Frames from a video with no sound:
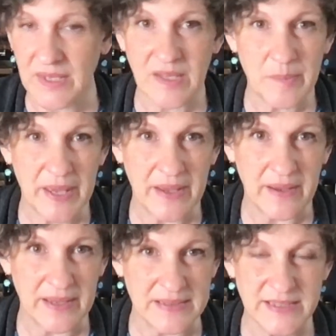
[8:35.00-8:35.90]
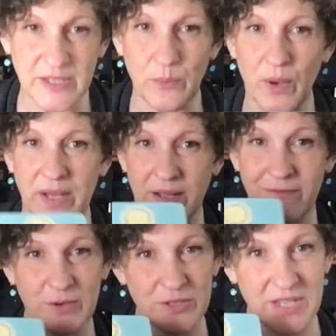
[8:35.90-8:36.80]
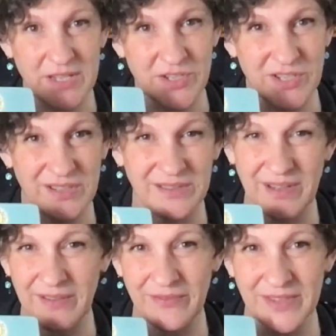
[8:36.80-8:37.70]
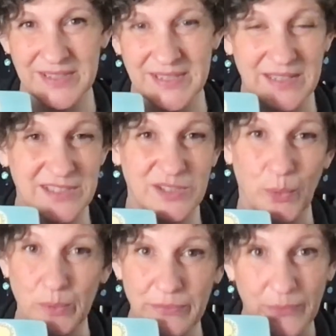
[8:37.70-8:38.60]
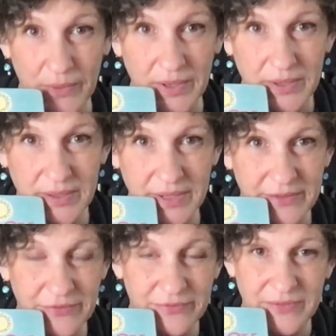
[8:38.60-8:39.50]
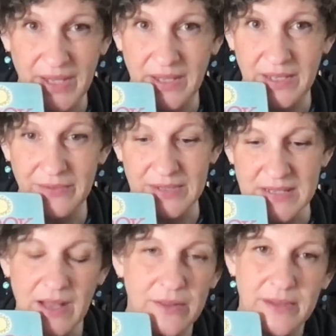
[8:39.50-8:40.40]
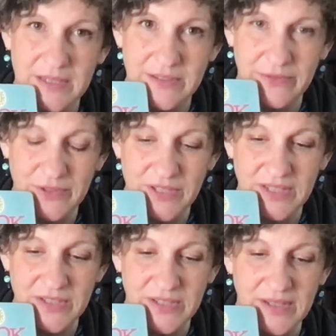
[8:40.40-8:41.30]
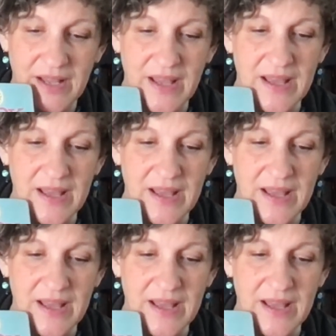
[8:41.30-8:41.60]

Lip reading: eBay and see what a first edition of this has sold for, if they can even tell that it's a first edition.